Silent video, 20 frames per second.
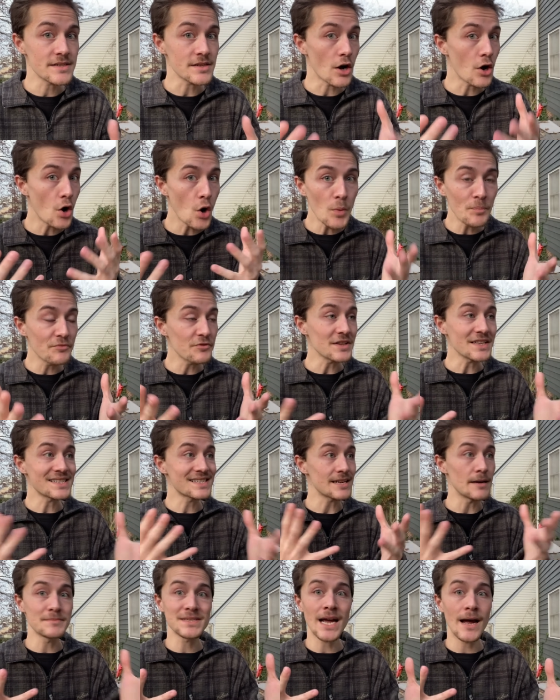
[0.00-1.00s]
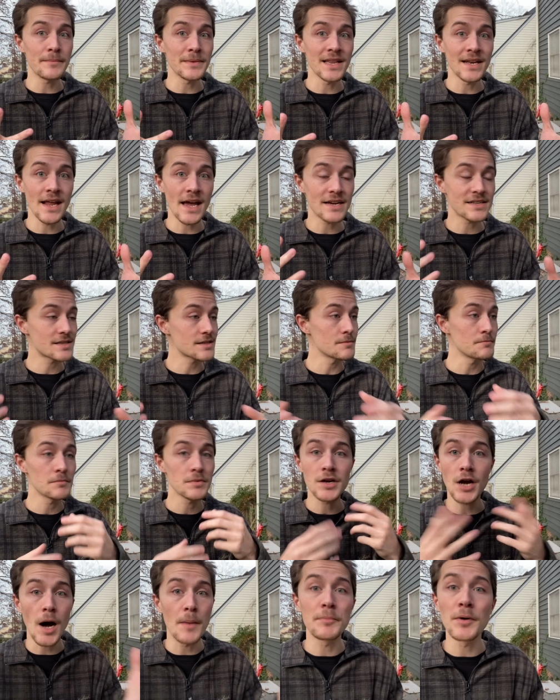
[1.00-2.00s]
hopefully sometime in the next
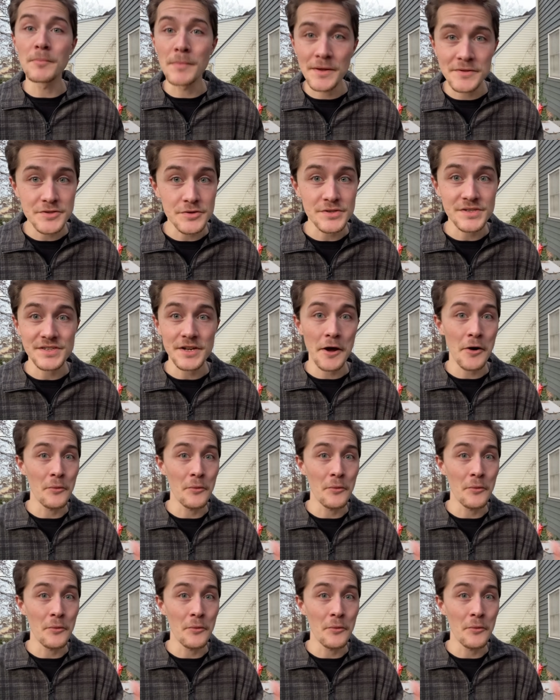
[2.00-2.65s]
couple months or so,